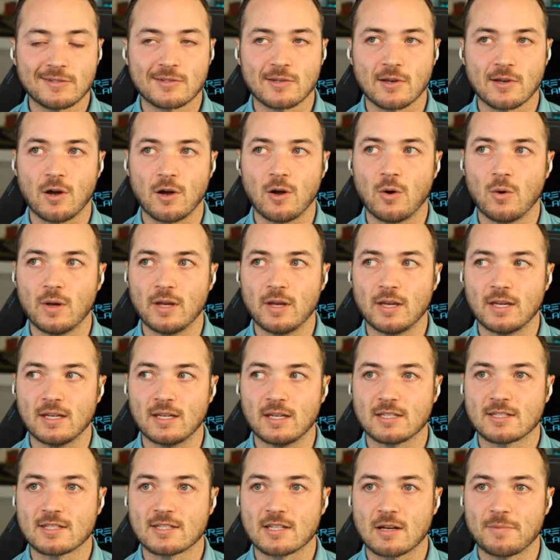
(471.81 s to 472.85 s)
So it,
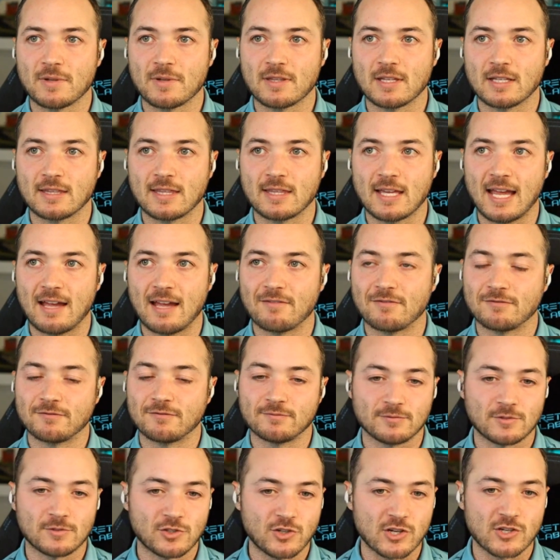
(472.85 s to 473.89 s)
it's something that they have
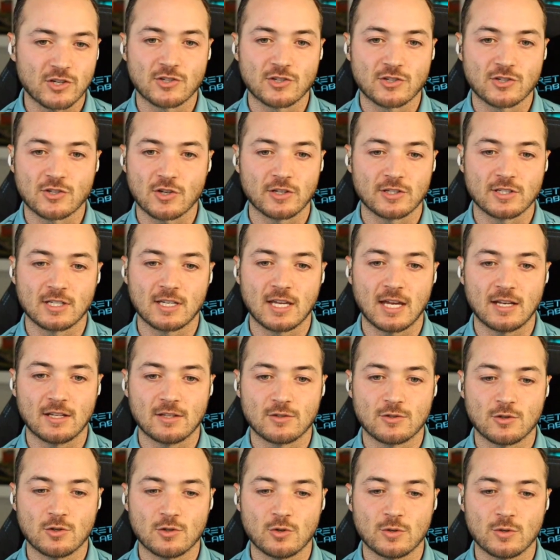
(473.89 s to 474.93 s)
just started to get
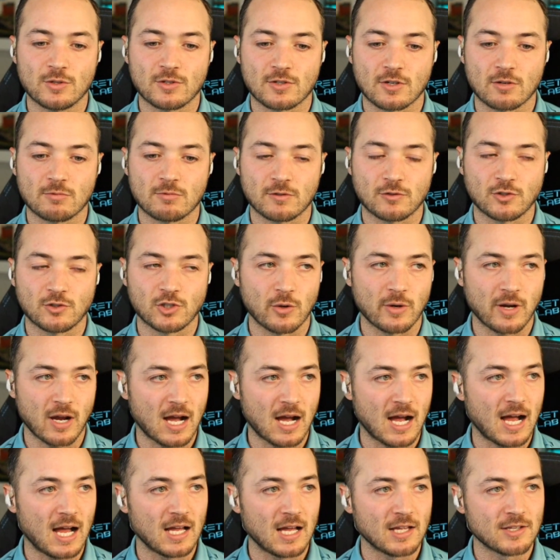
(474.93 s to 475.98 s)
into in terms of showing
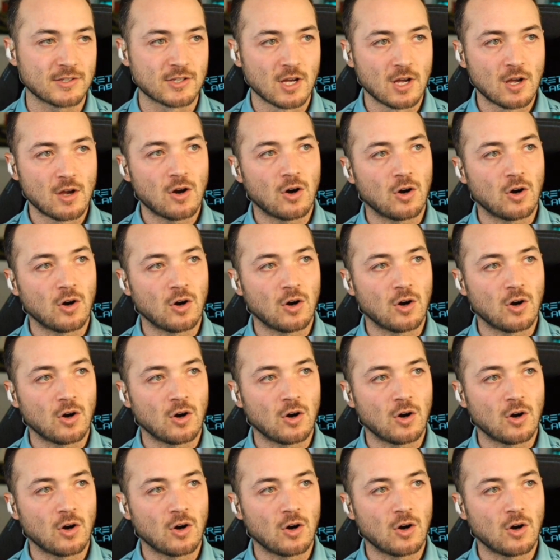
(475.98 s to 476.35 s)
odds